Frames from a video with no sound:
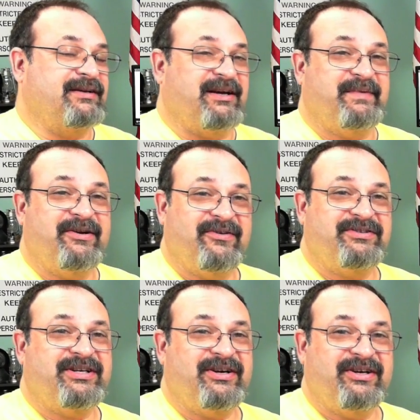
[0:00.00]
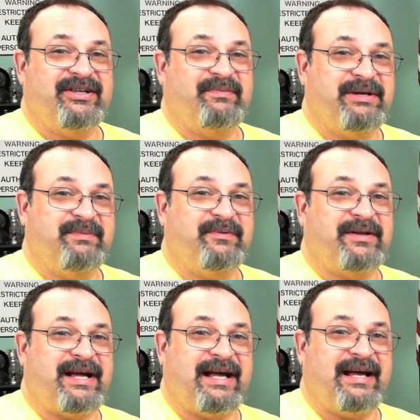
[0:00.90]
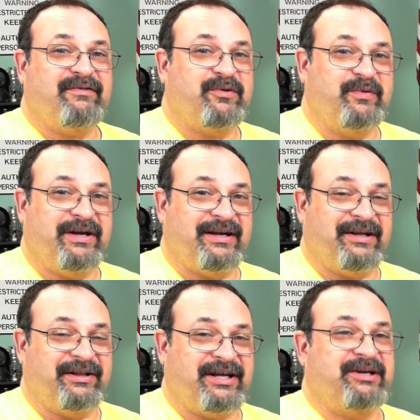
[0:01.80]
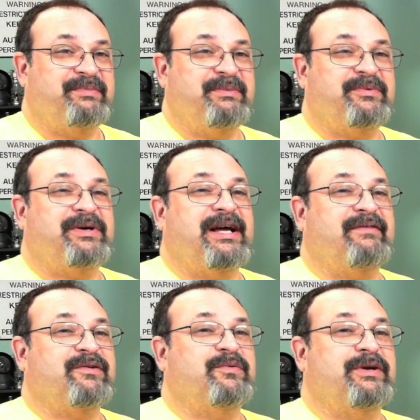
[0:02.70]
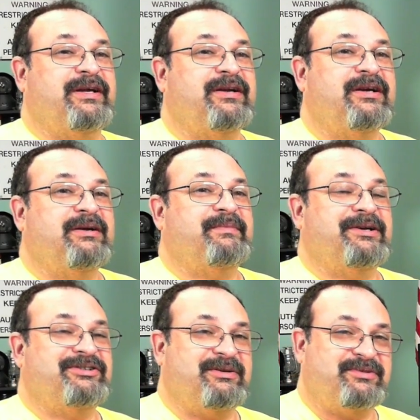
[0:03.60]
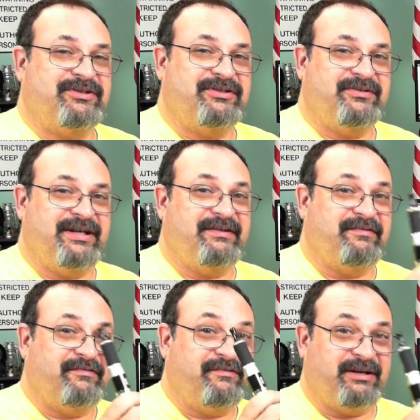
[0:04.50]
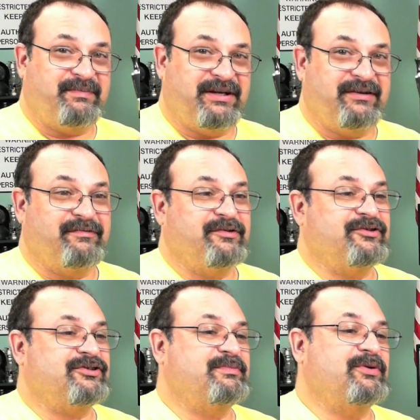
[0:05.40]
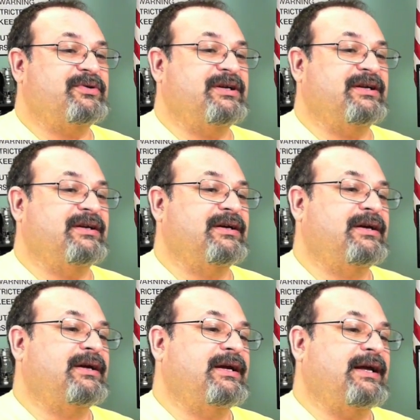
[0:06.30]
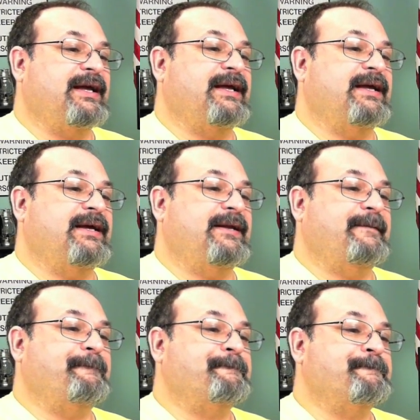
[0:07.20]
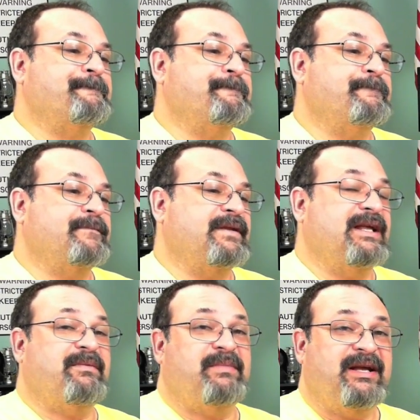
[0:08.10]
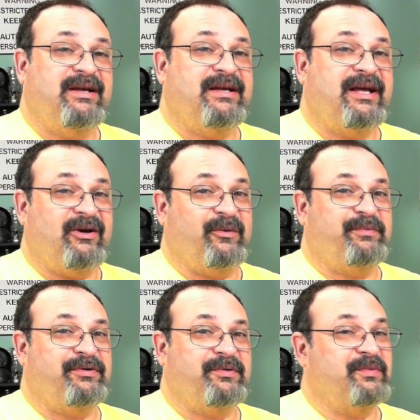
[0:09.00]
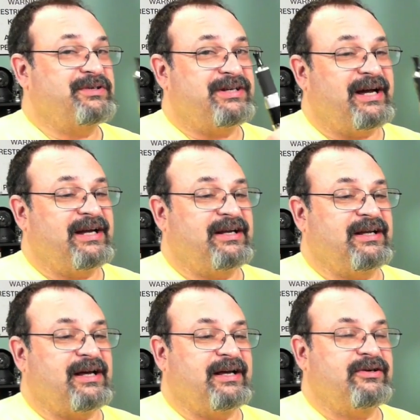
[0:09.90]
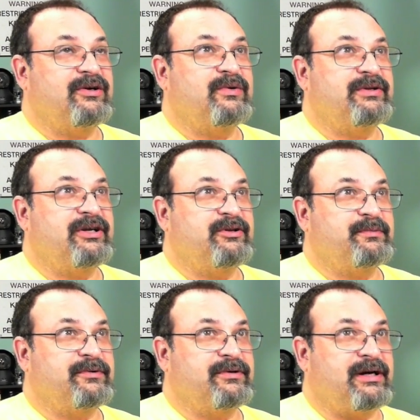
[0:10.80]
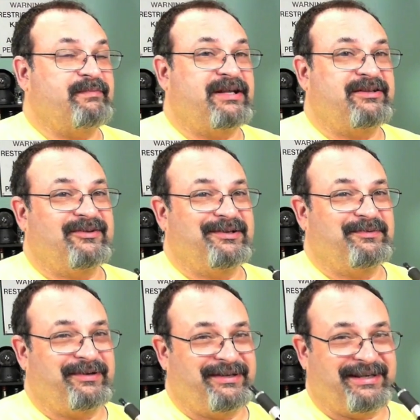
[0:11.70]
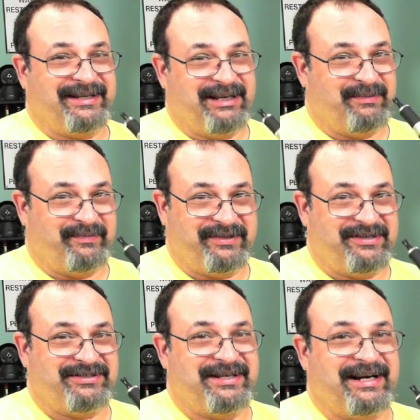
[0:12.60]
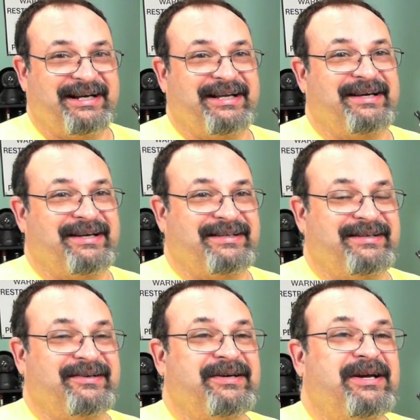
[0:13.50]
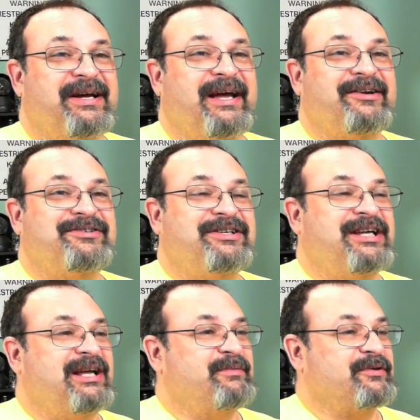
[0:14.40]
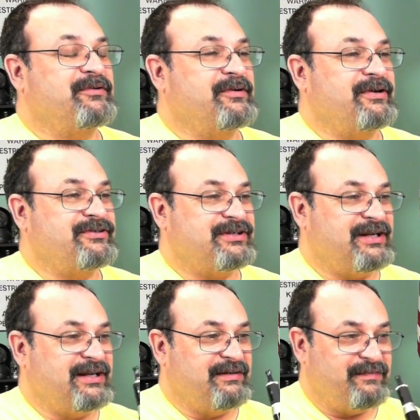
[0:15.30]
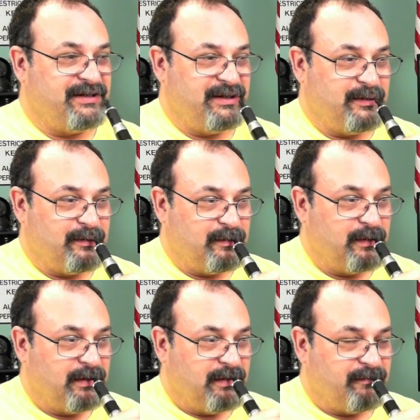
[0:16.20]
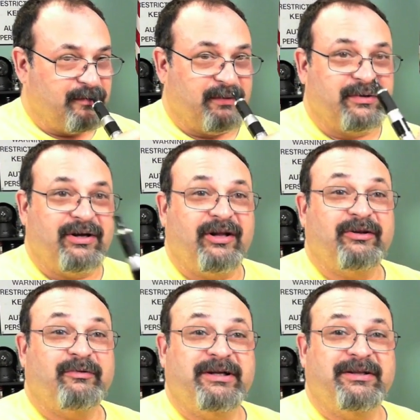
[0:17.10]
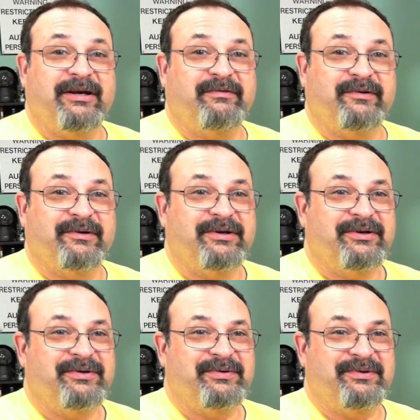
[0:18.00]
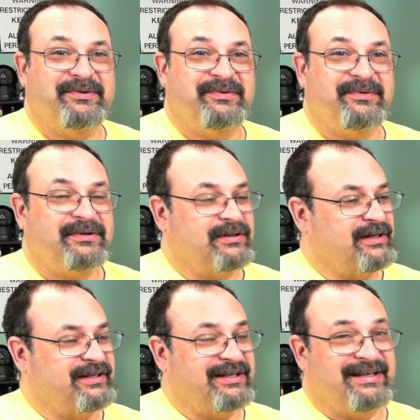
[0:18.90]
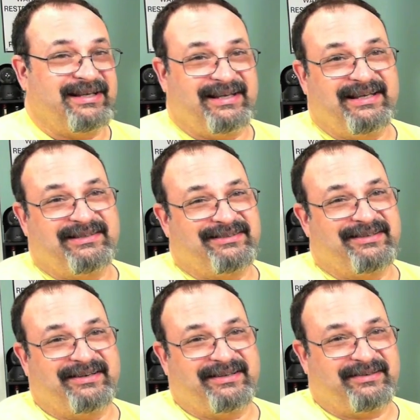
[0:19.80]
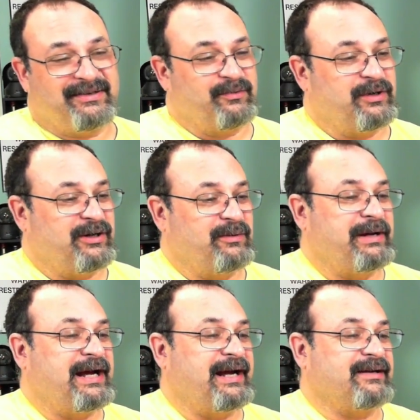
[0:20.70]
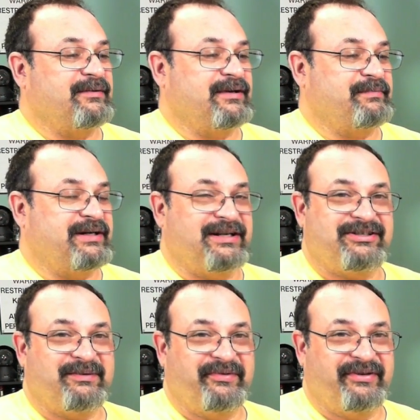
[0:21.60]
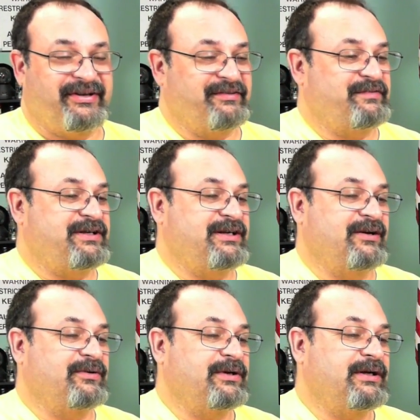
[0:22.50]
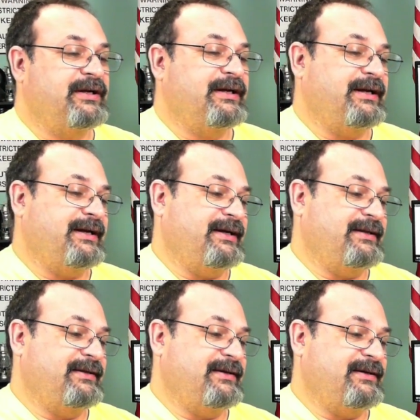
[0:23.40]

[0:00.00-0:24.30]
I'm here to tell you that people have quit. A lot of people have quit by substituting vaping for smoking, and it may help with dieting. I know I'm not the only one that came up with this dieting idea. I actually came across a video from Cutlery Lover, who I think he's done it a while back, but I stumbled on the video, and